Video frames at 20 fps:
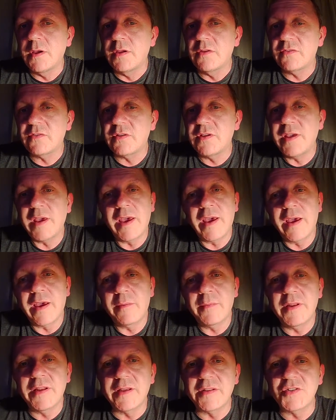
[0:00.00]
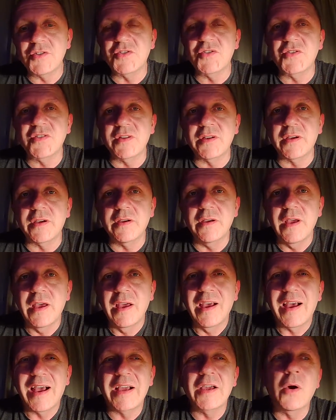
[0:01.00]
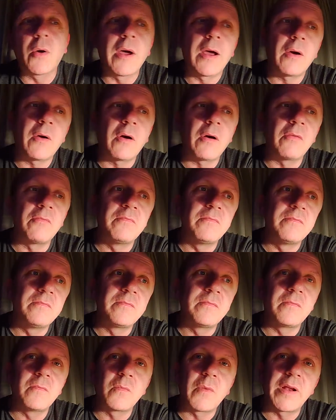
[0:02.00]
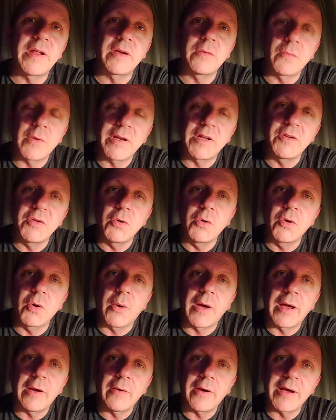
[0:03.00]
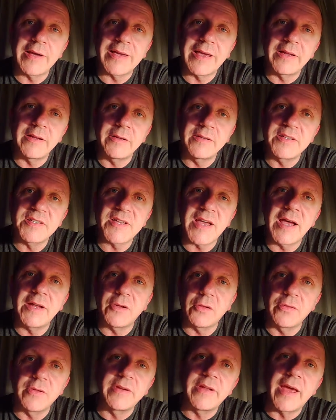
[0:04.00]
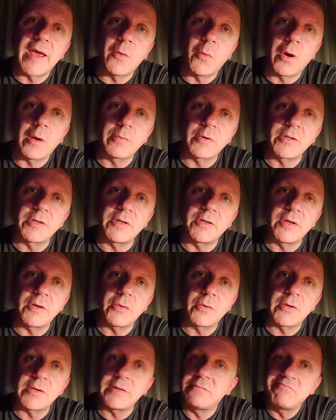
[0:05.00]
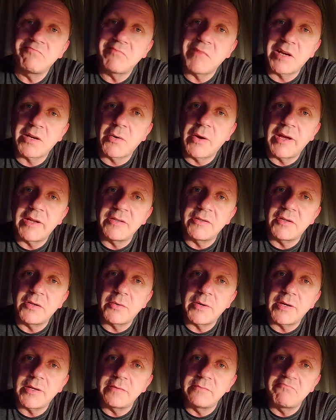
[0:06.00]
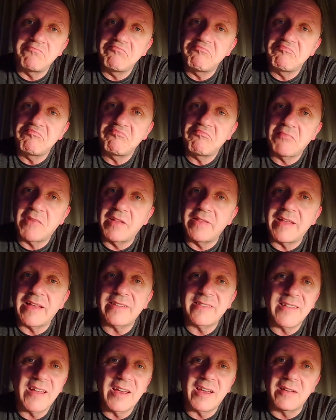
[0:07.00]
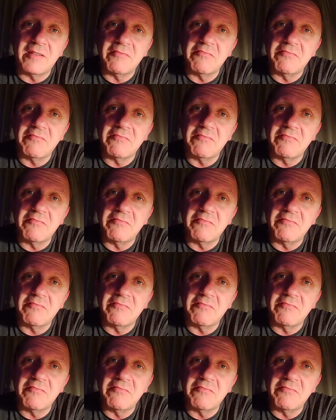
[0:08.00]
yeah, I mean, I just I go out on when I do go out, I kind of decide on the day what I'm going to do, and I go ahead and do it, and that's that.